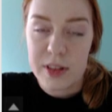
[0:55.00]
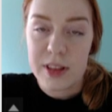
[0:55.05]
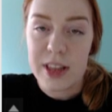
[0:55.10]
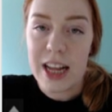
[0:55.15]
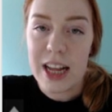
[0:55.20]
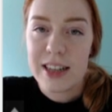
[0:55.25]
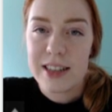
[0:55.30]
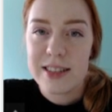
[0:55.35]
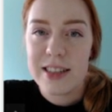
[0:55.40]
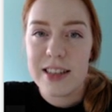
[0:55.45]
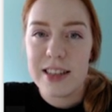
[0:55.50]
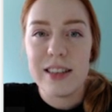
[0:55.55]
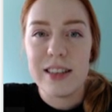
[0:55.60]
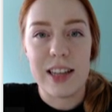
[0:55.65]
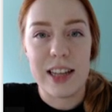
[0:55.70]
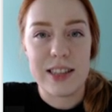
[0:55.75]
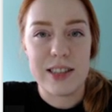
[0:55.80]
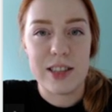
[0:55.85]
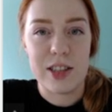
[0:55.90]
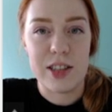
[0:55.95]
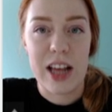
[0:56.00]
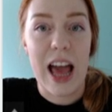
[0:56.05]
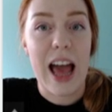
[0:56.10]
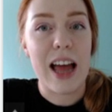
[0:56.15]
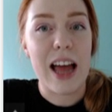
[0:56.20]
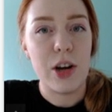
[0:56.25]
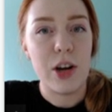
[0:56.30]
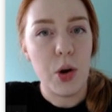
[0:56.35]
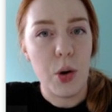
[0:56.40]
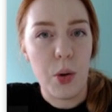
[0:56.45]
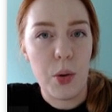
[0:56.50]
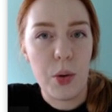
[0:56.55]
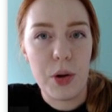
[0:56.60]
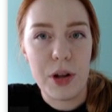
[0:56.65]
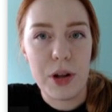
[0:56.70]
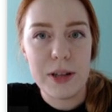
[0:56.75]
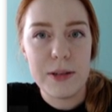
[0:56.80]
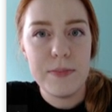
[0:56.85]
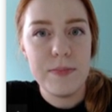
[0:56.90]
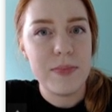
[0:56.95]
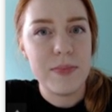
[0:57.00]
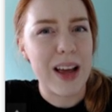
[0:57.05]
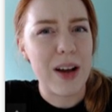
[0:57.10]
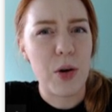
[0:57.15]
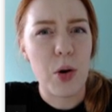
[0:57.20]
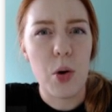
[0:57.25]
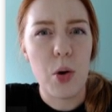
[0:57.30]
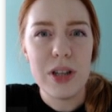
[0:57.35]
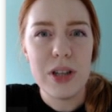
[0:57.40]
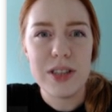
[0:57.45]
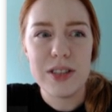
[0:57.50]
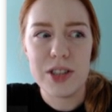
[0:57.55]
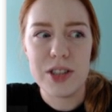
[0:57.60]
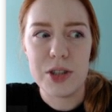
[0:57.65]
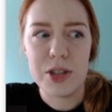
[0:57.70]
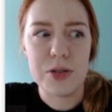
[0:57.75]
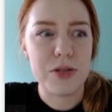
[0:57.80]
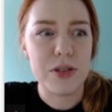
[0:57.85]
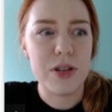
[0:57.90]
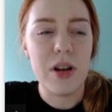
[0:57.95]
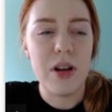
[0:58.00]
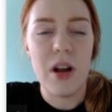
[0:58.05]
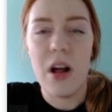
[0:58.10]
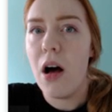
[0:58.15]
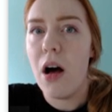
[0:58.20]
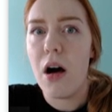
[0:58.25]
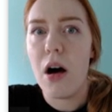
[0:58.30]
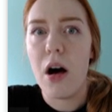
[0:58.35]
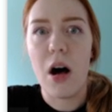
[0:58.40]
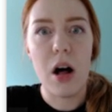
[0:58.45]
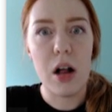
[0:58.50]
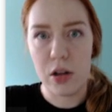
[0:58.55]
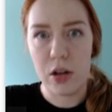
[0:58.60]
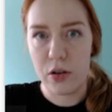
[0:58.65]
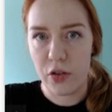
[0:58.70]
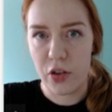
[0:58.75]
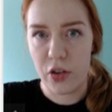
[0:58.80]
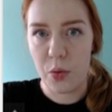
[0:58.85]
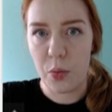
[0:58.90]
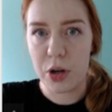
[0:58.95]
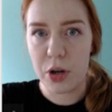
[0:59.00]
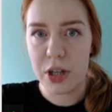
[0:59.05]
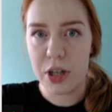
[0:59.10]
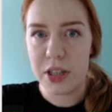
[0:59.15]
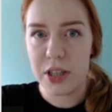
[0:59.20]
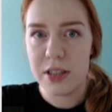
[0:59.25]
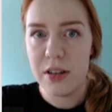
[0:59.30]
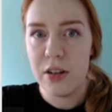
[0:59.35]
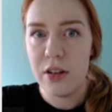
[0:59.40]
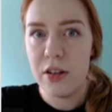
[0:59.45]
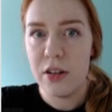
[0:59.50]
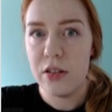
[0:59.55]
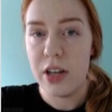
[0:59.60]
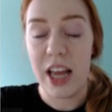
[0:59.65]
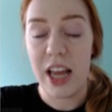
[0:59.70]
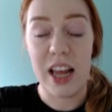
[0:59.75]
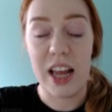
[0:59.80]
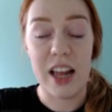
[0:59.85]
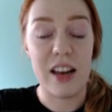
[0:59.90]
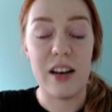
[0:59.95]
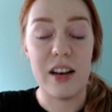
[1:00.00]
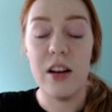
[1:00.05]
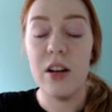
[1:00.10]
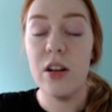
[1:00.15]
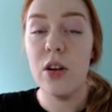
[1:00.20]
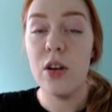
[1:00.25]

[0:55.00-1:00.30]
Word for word: Next, let's look at coal. Now, coal is used all over the world in